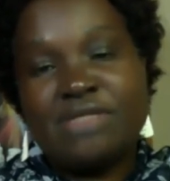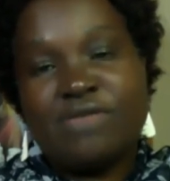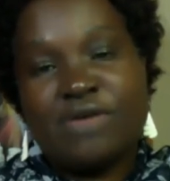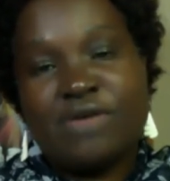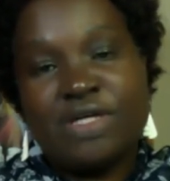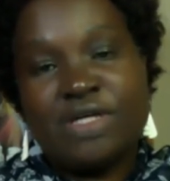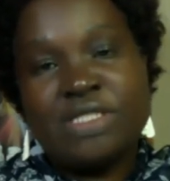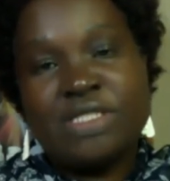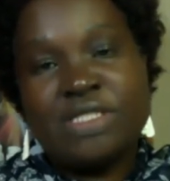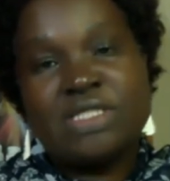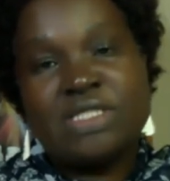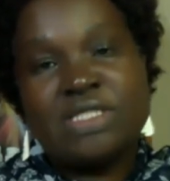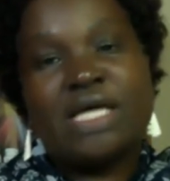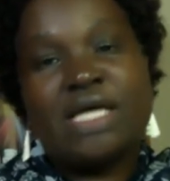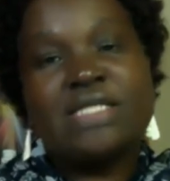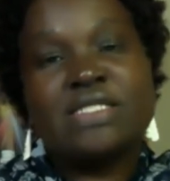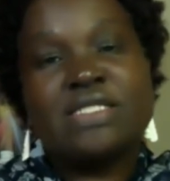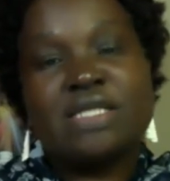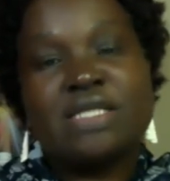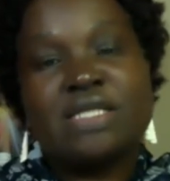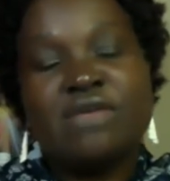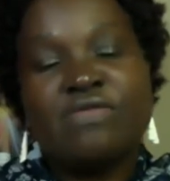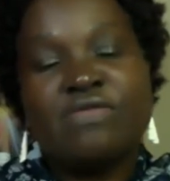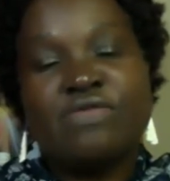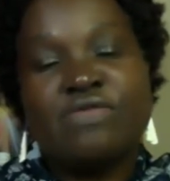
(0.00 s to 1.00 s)
For instance,
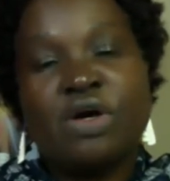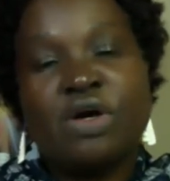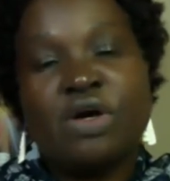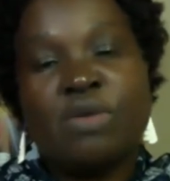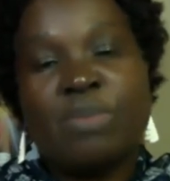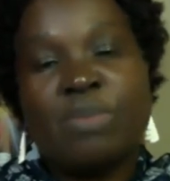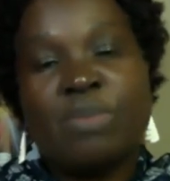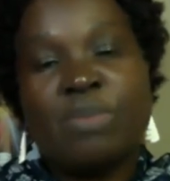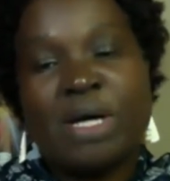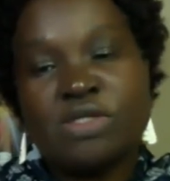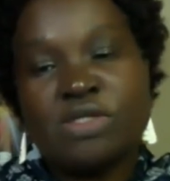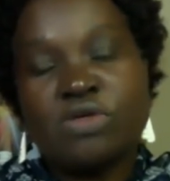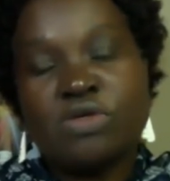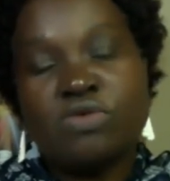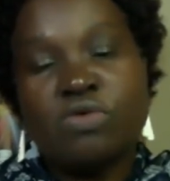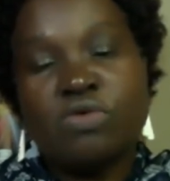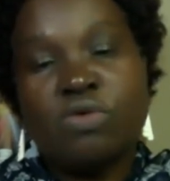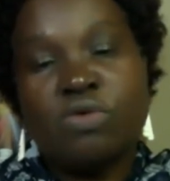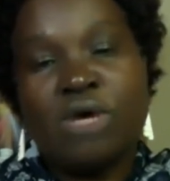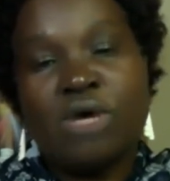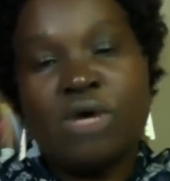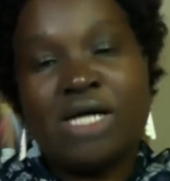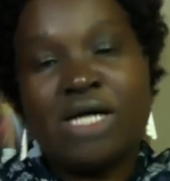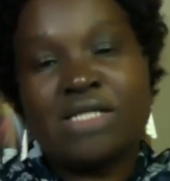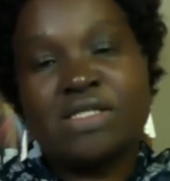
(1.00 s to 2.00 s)
if you're a person who
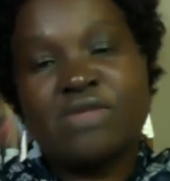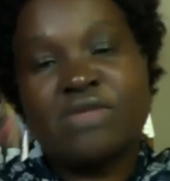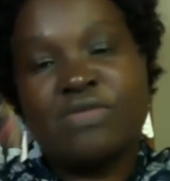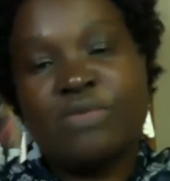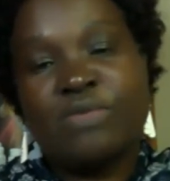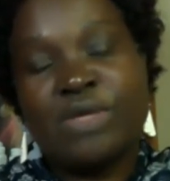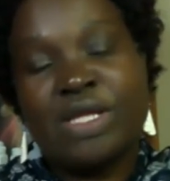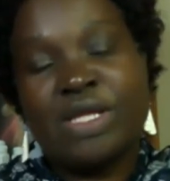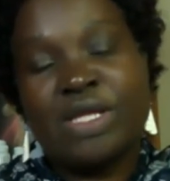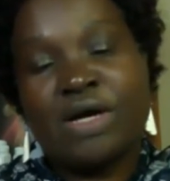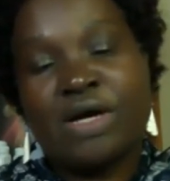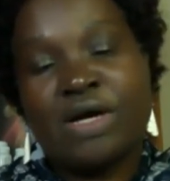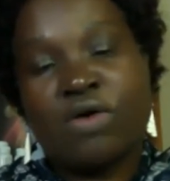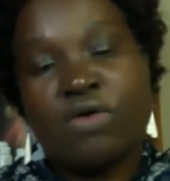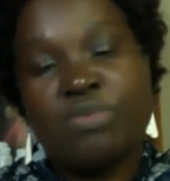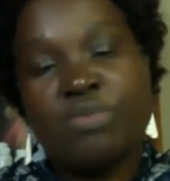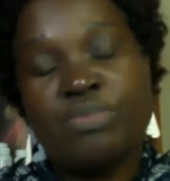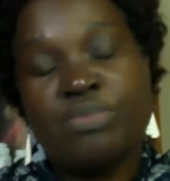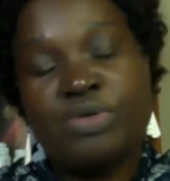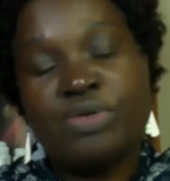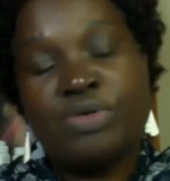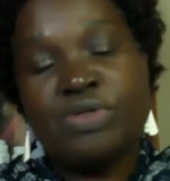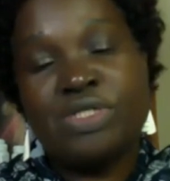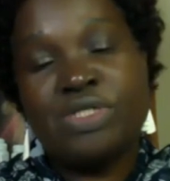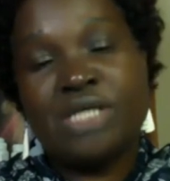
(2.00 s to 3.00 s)
works with a
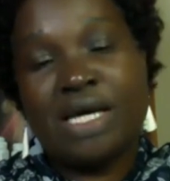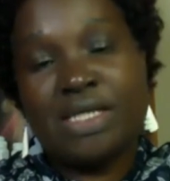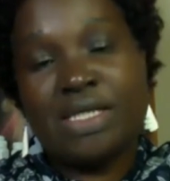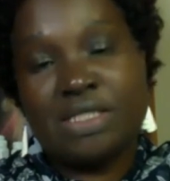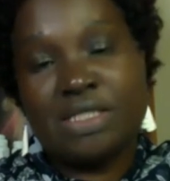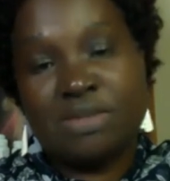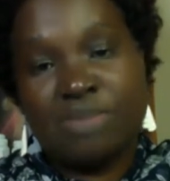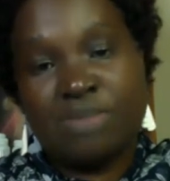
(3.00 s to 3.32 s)
computer and